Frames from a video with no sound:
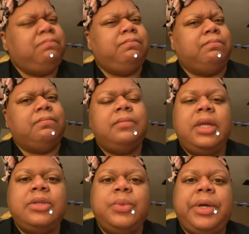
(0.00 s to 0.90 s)
Hmm,
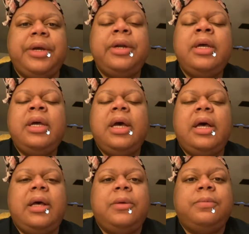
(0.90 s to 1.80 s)
that's weird.
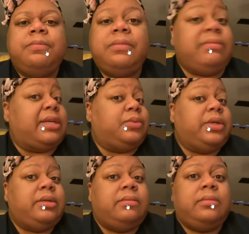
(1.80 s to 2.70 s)
Um, that's
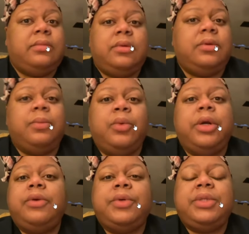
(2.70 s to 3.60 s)
what the
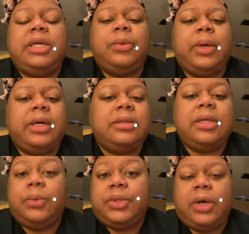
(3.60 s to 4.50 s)
morning routine was.
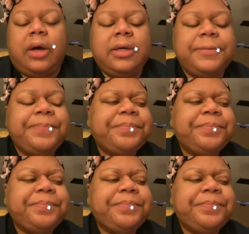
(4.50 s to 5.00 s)
He would talk.